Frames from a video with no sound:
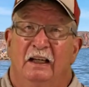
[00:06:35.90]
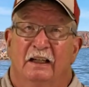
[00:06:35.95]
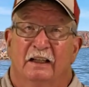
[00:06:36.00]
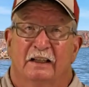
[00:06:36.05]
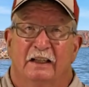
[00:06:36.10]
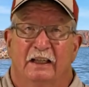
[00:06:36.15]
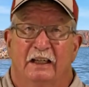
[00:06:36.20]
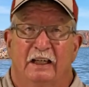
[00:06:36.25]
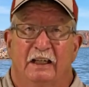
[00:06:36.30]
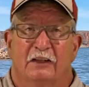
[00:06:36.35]

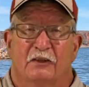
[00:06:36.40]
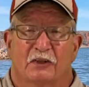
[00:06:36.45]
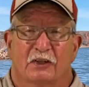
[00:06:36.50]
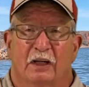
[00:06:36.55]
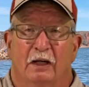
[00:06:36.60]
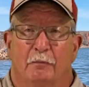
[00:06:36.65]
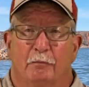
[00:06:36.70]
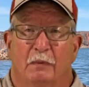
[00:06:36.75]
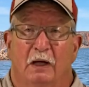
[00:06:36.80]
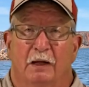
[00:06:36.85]
to heat
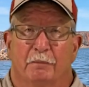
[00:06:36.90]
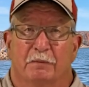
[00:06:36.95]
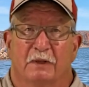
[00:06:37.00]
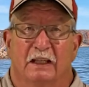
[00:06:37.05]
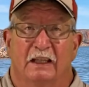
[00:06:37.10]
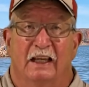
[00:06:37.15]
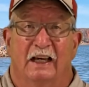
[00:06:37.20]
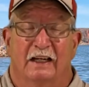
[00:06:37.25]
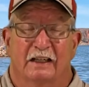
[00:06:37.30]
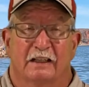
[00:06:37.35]
something up to
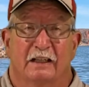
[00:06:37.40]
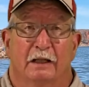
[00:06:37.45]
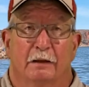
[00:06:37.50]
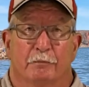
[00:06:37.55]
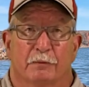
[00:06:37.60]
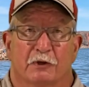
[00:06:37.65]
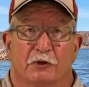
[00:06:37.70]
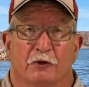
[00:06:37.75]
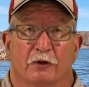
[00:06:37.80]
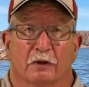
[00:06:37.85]
that
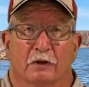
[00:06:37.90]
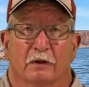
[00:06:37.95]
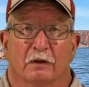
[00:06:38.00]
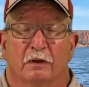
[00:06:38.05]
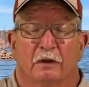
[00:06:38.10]
temperature.